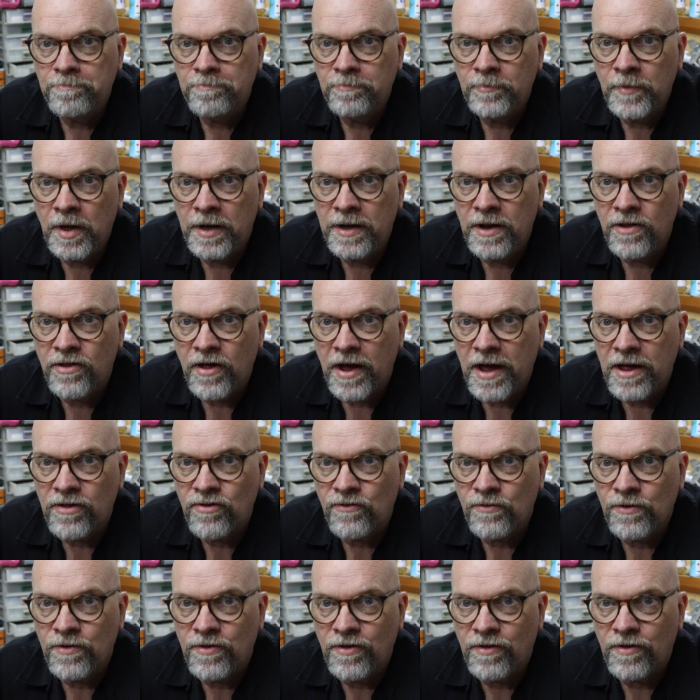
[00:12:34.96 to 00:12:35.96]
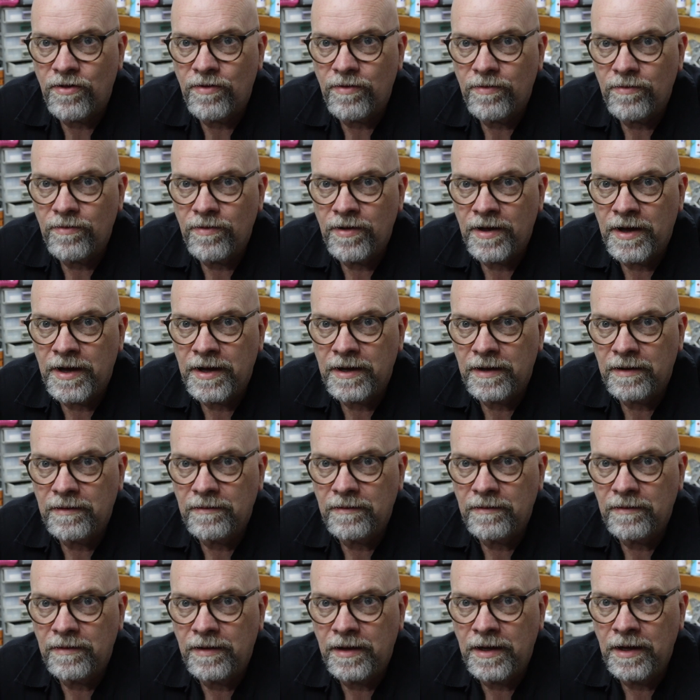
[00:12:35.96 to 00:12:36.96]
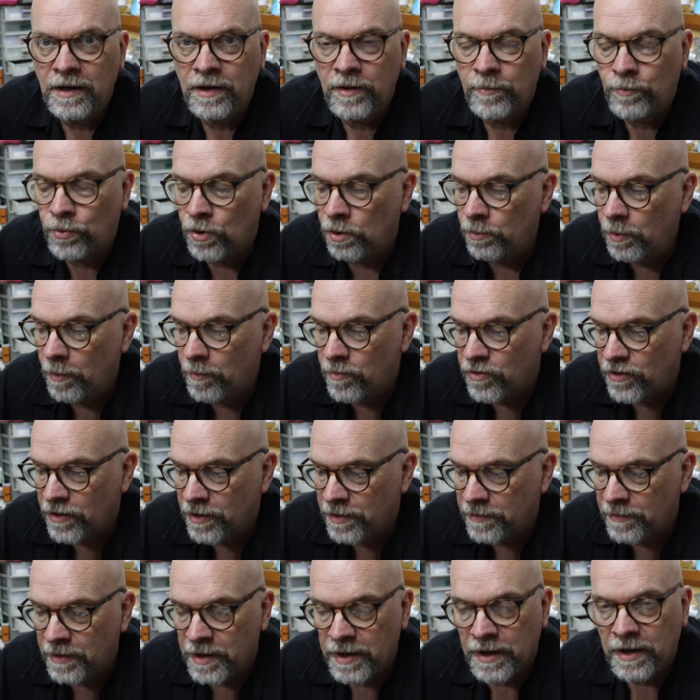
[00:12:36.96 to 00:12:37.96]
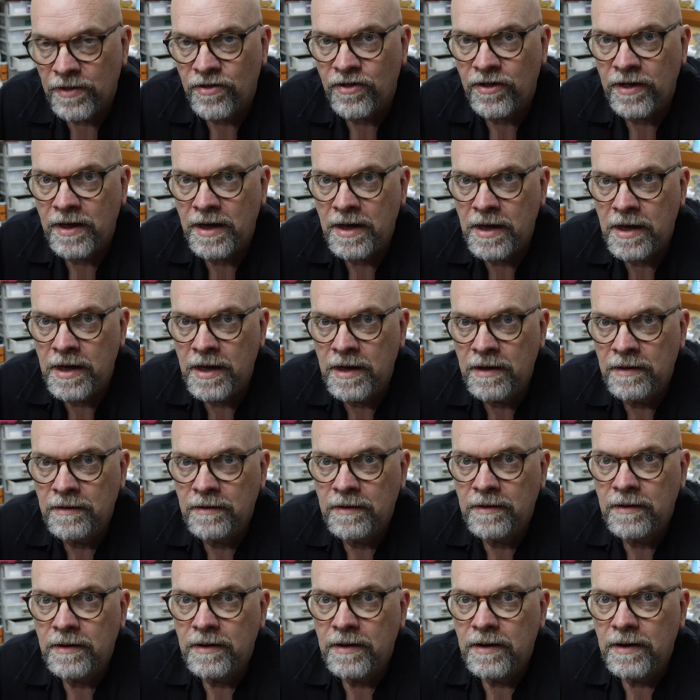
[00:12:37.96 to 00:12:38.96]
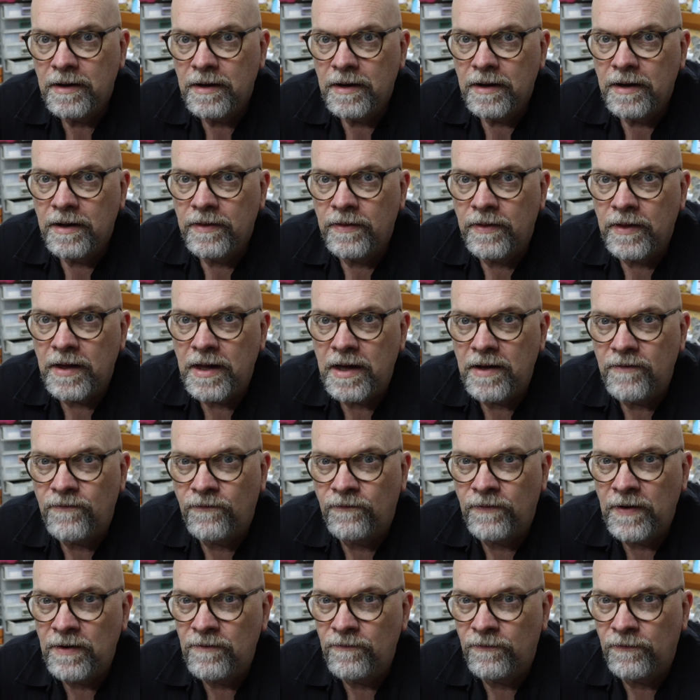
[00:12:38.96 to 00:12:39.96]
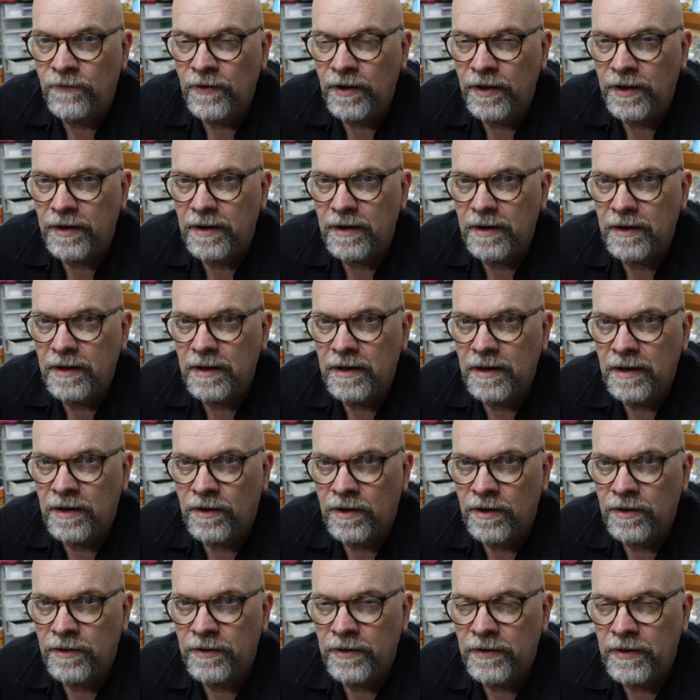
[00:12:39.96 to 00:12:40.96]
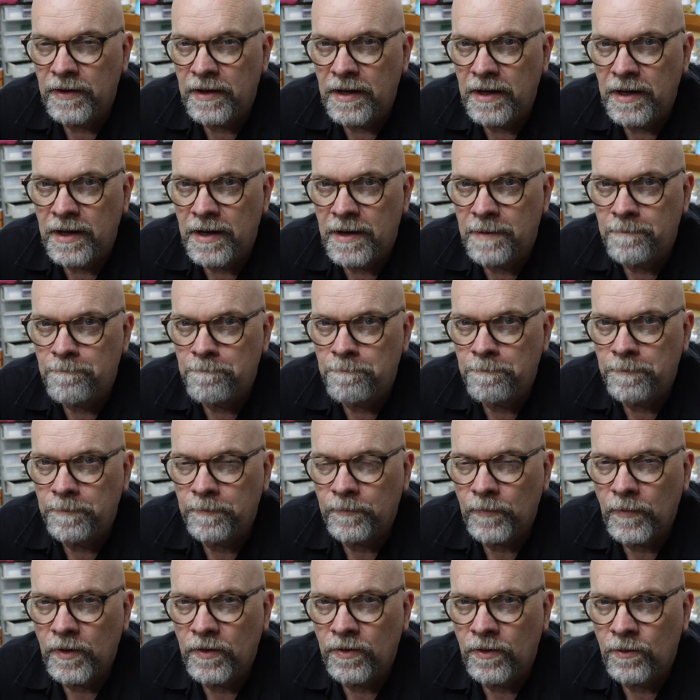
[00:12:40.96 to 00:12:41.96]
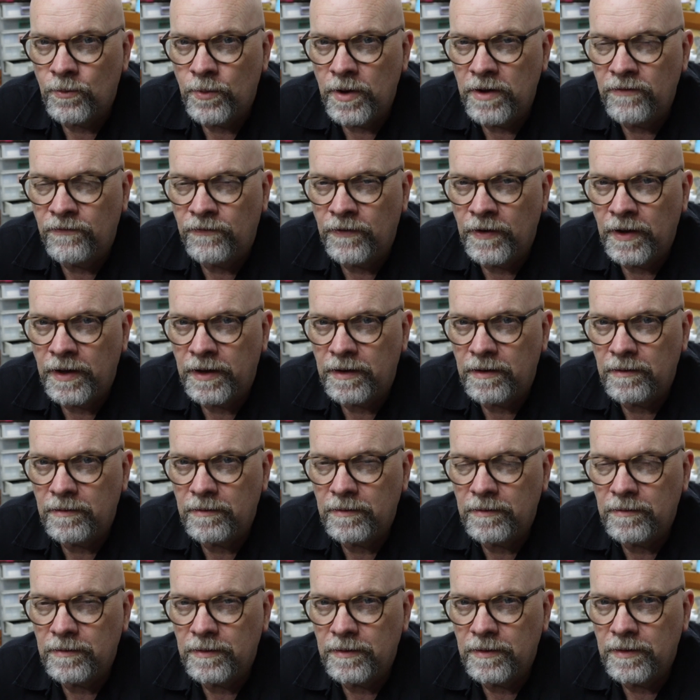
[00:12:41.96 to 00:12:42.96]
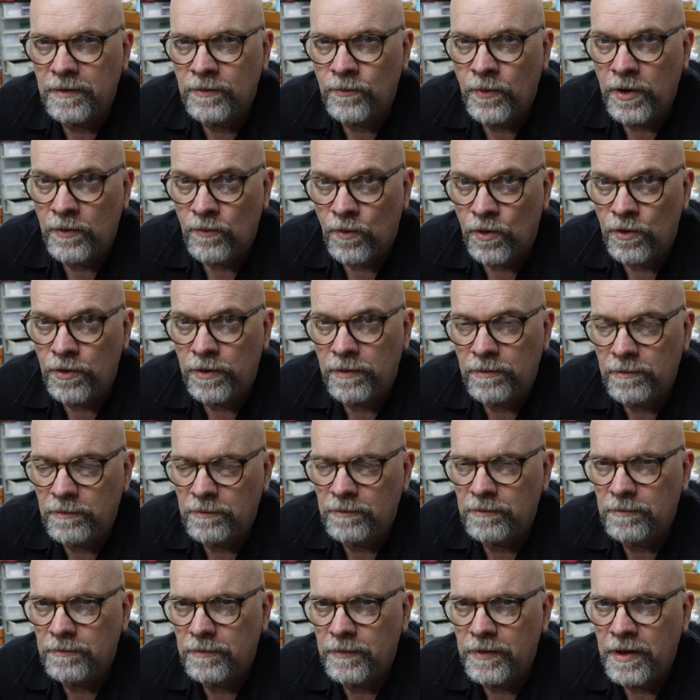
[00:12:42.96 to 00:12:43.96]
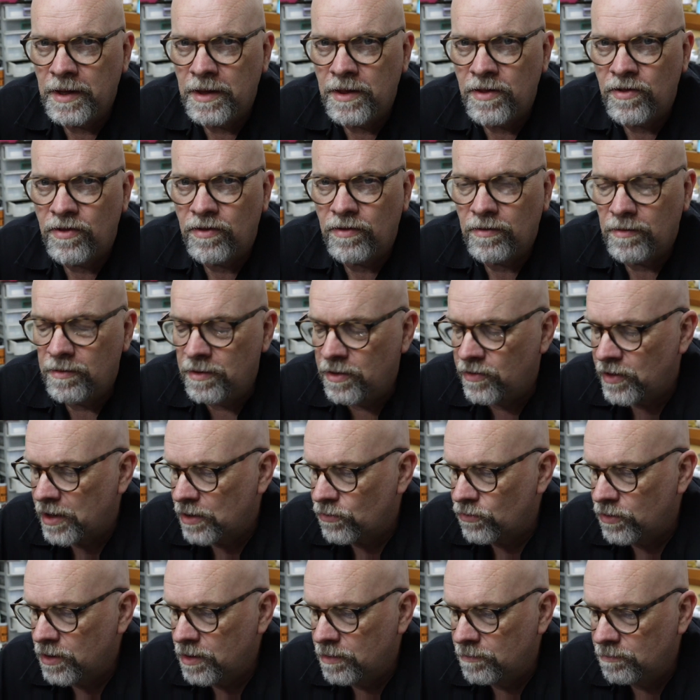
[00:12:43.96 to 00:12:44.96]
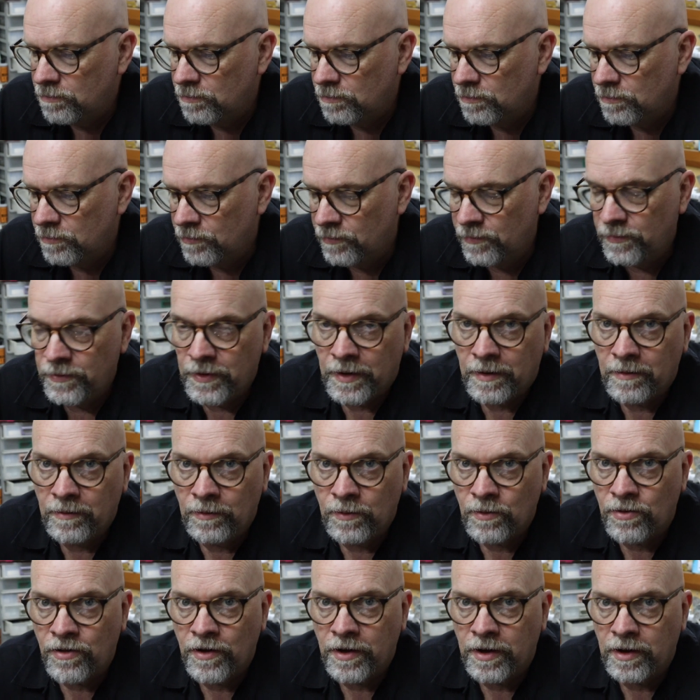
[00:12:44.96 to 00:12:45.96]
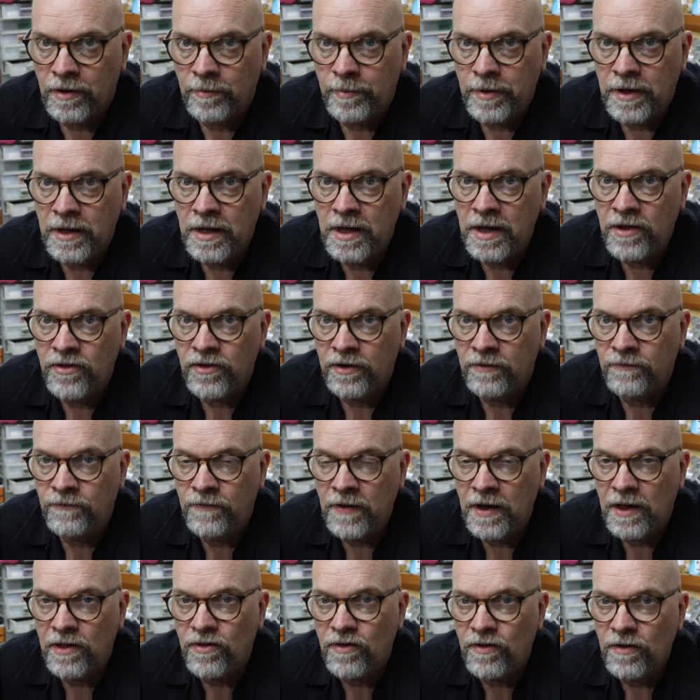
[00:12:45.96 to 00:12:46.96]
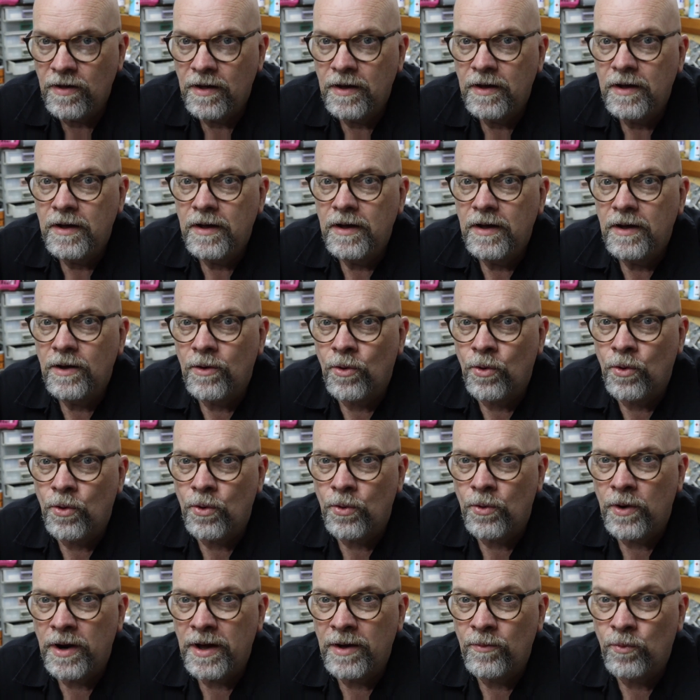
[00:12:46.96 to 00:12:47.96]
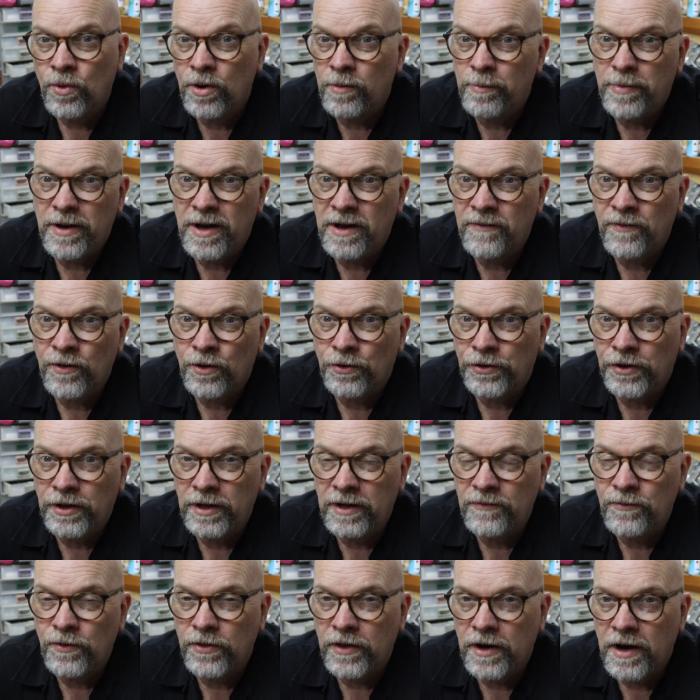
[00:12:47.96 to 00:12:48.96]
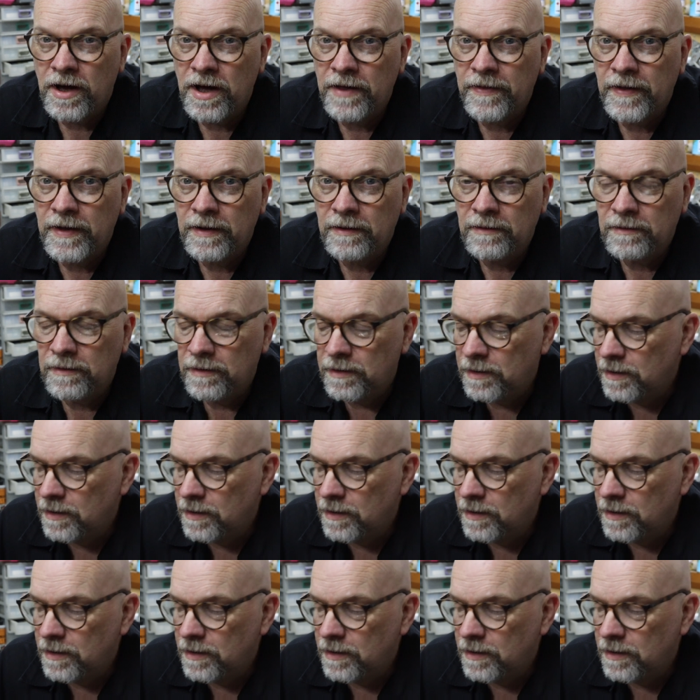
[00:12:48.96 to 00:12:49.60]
disastrous killer problems I can see here. The fin fillet on the wing root is actually, you know, looks like it'll be easy to fix, or it wouldn't be difficult to live with it either.